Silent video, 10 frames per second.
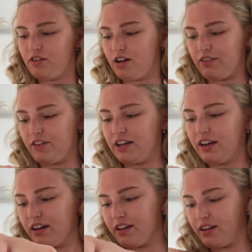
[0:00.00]
I really
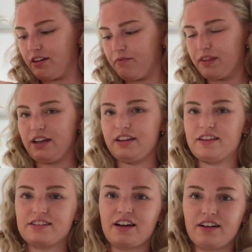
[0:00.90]
like it. And in the
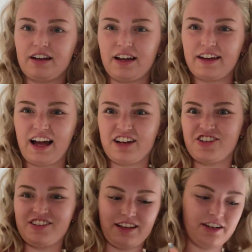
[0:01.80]
sun, it like
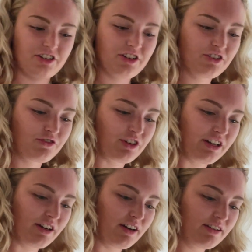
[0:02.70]
catches it. It just looks really
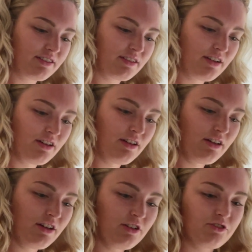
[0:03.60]
nice.
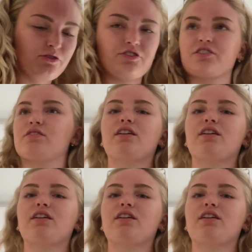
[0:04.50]
George doesn't